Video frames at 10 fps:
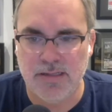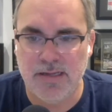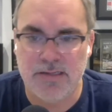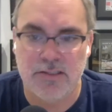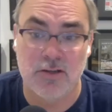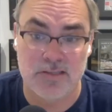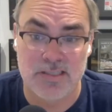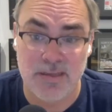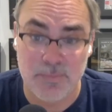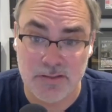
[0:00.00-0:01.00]
I liked Dark
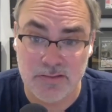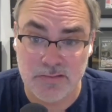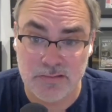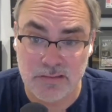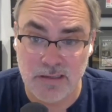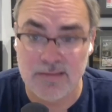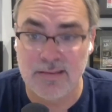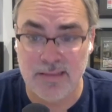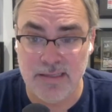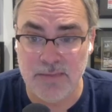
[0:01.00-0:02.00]
Samus
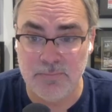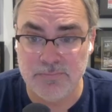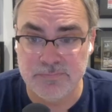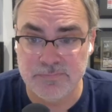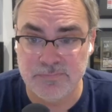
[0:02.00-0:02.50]
as a theme.